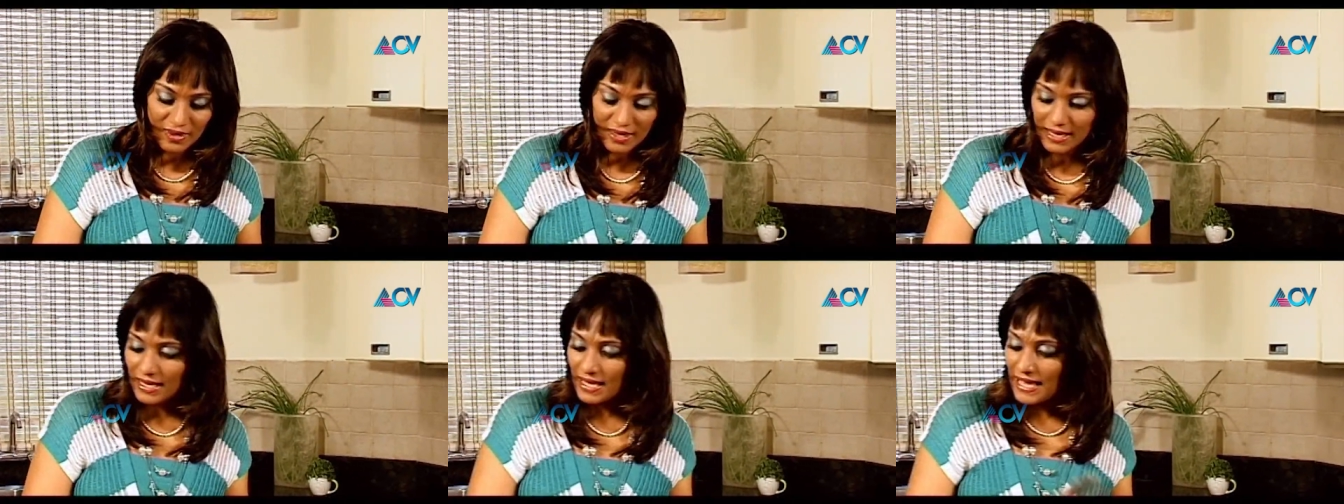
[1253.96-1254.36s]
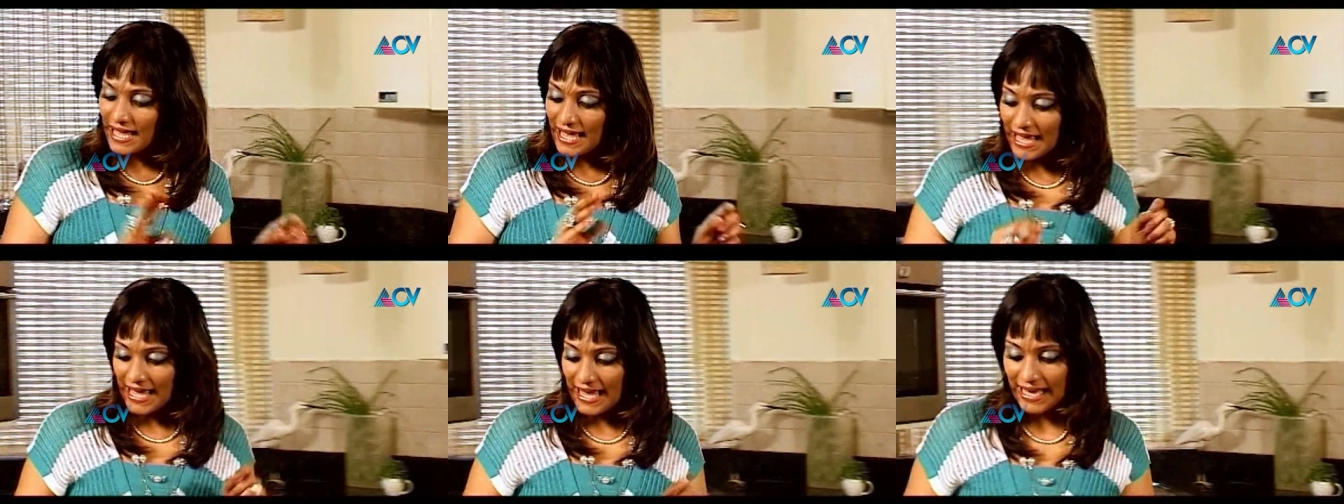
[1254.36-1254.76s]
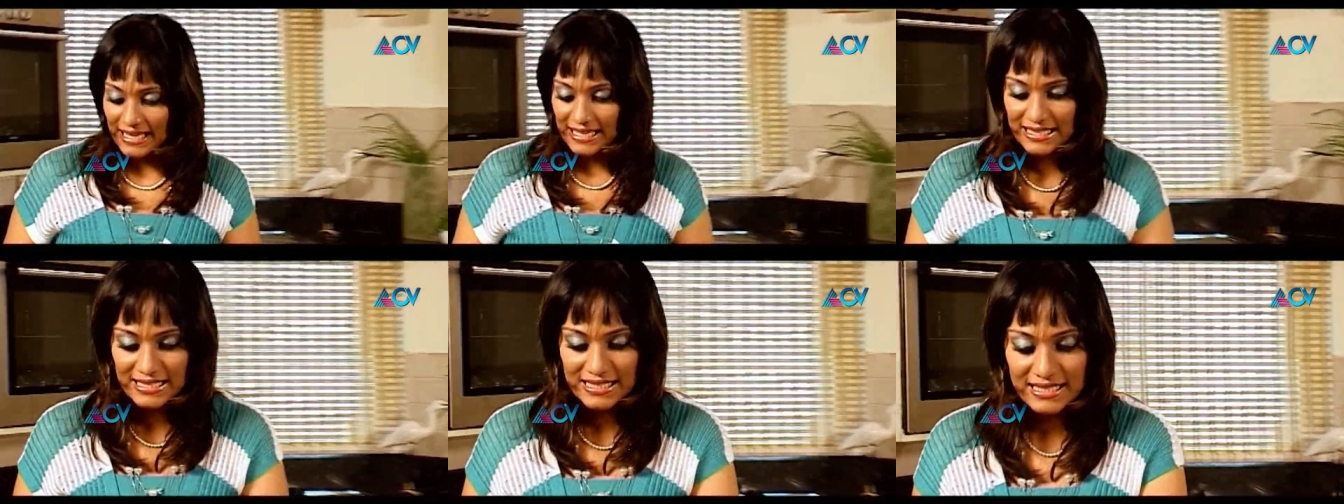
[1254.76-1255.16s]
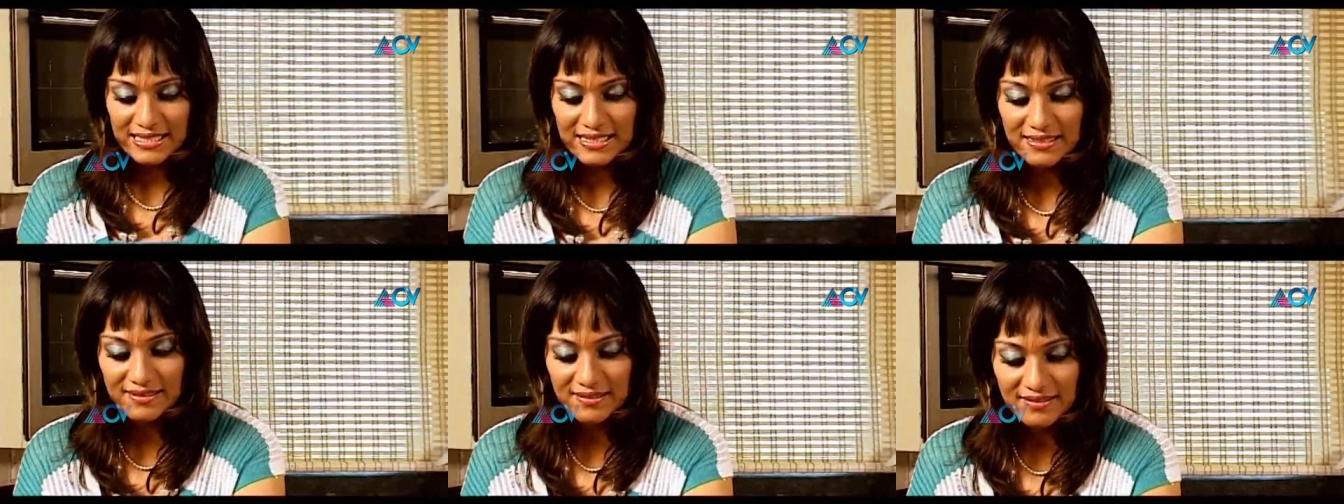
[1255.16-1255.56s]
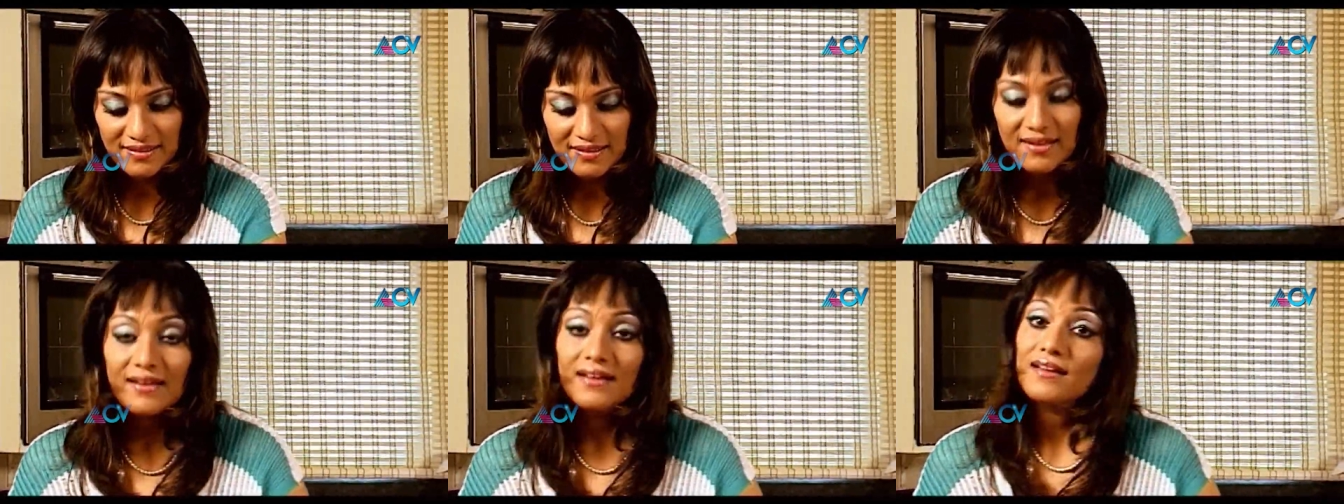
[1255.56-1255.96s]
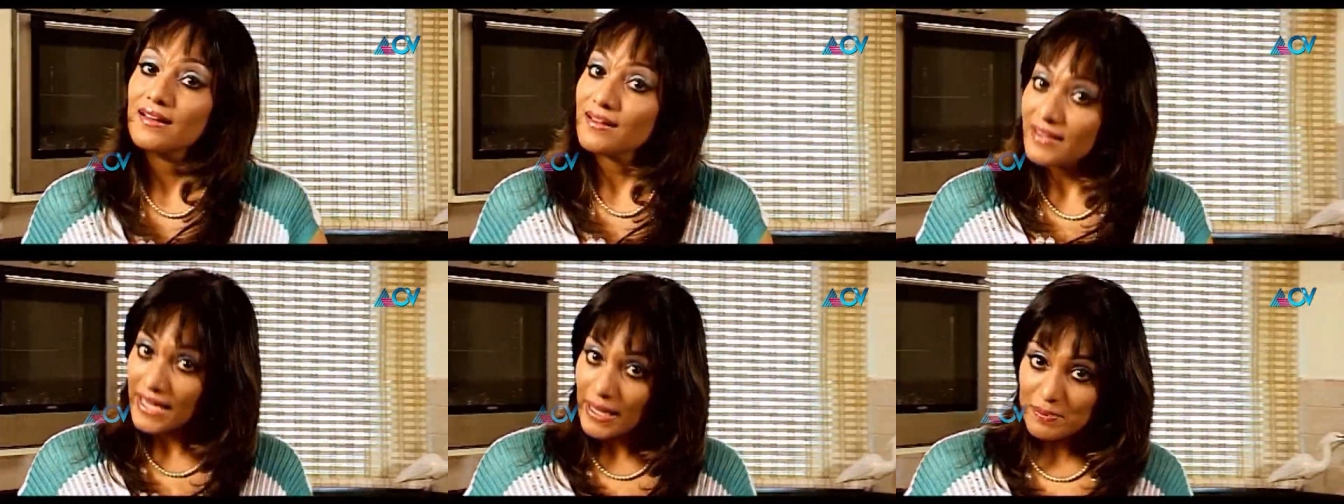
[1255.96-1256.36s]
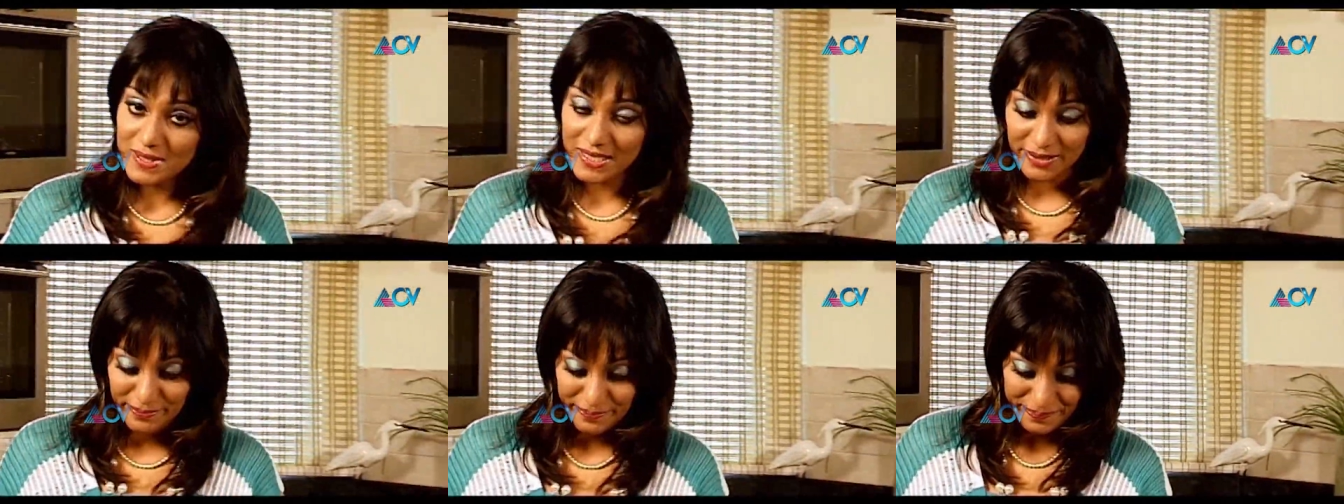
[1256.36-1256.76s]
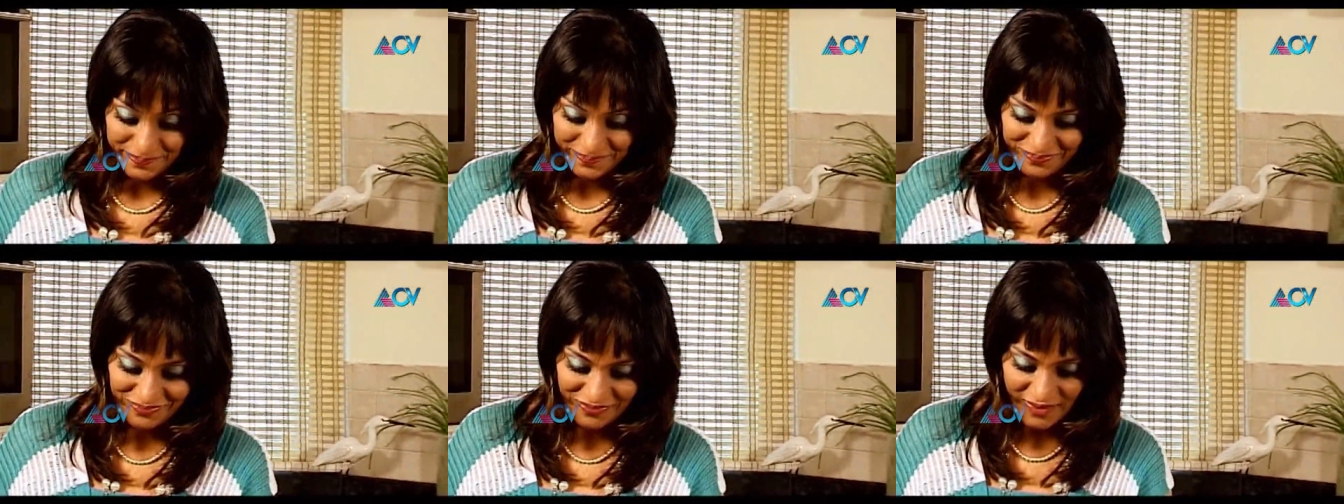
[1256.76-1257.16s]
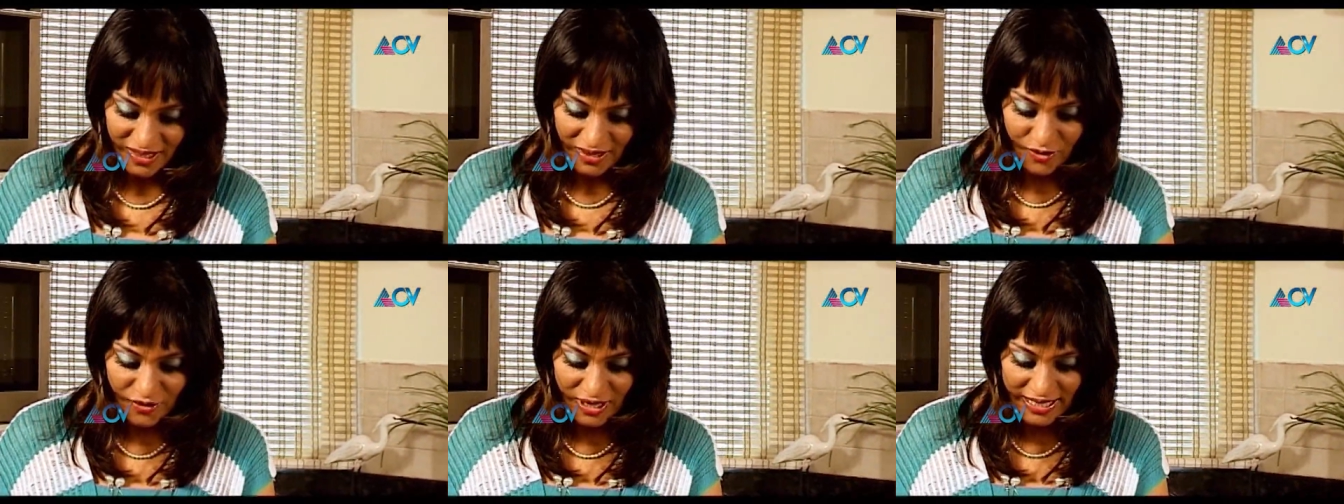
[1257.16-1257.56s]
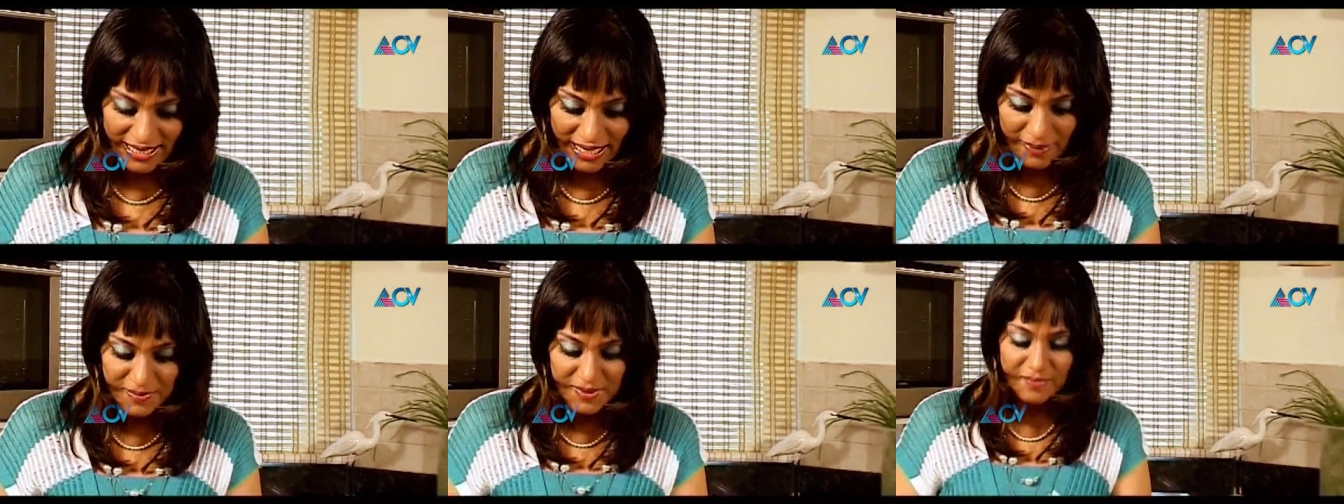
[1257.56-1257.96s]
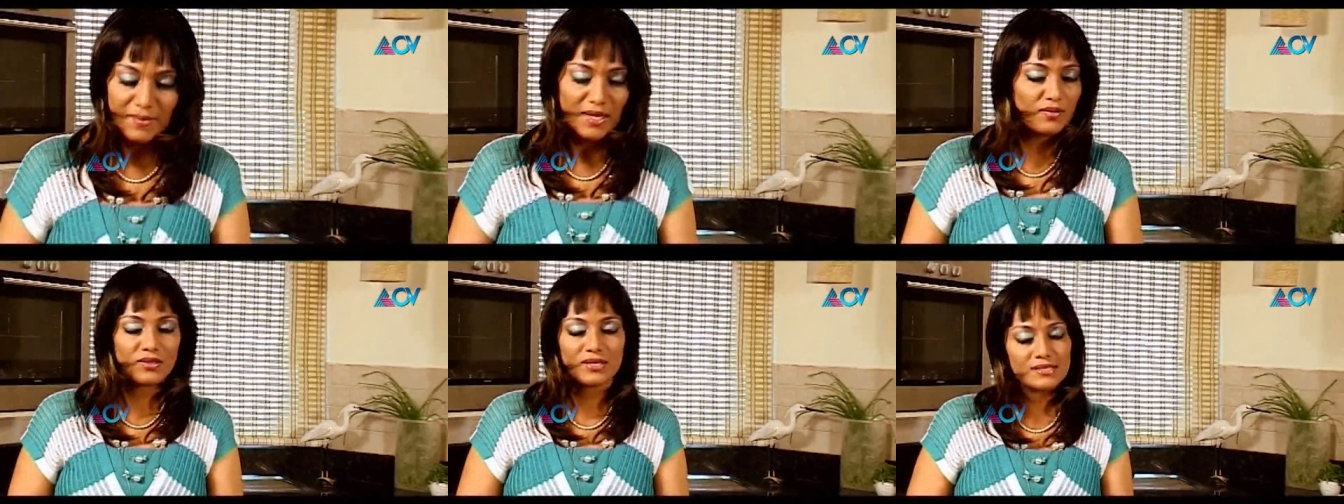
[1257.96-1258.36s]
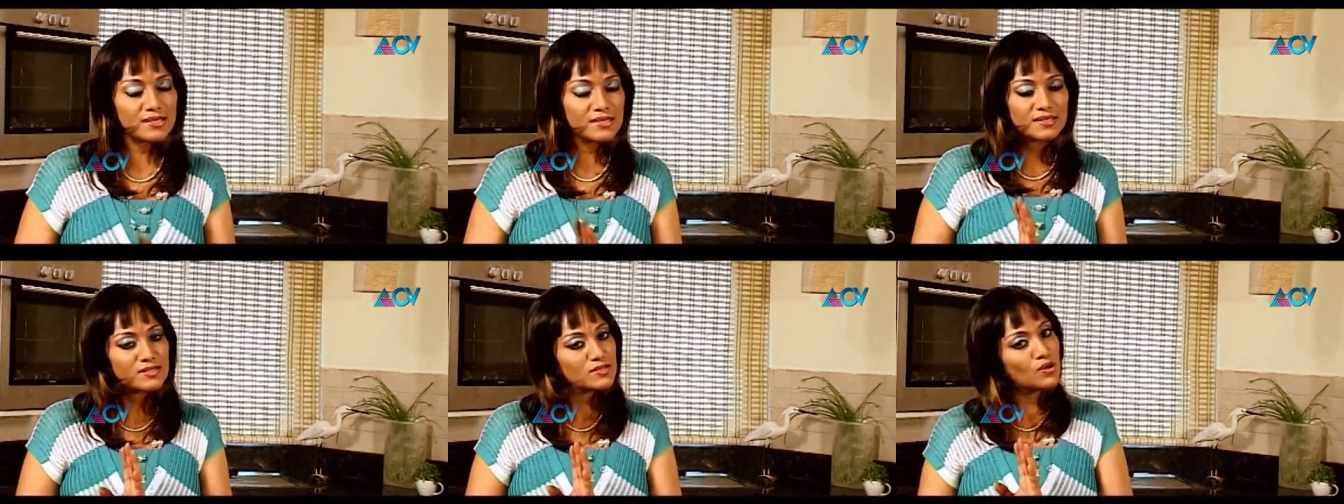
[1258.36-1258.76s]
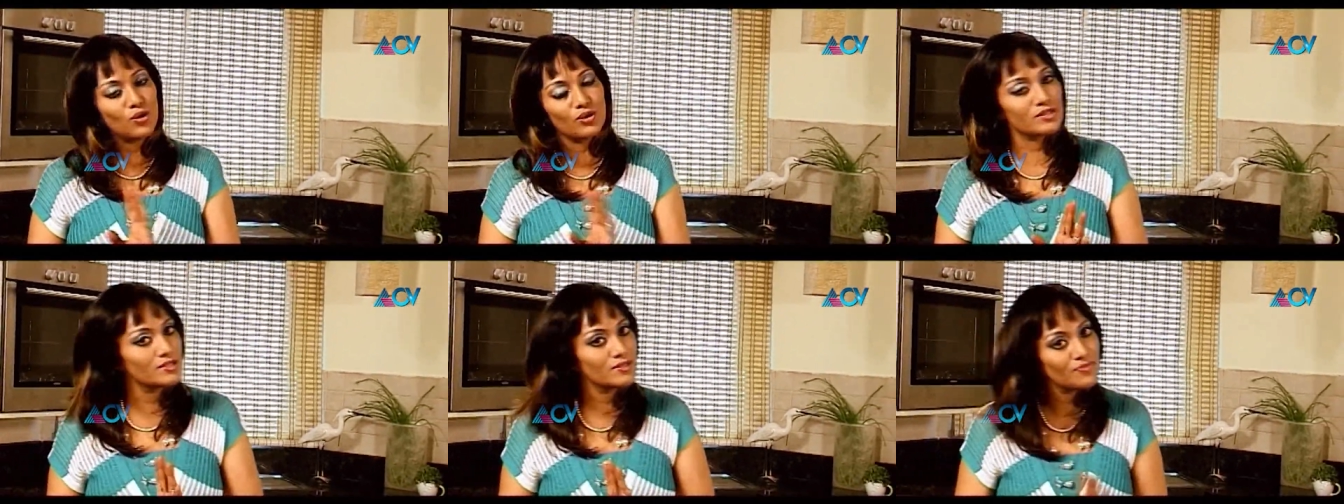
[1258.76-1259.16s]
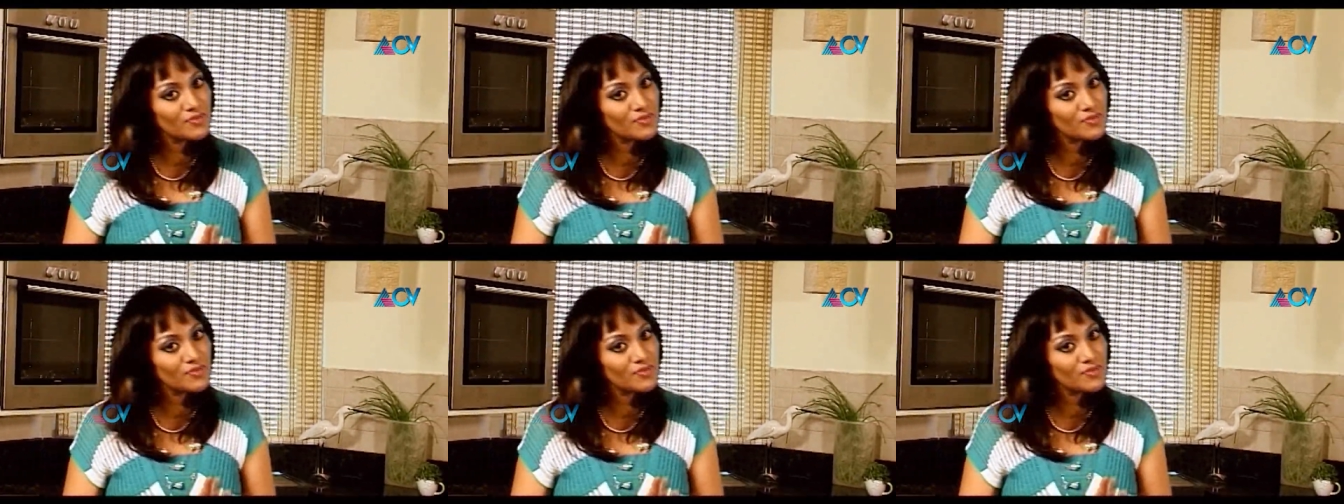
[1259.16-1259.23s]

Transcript: Okay, and capsicum, a red capsicum. Now this is not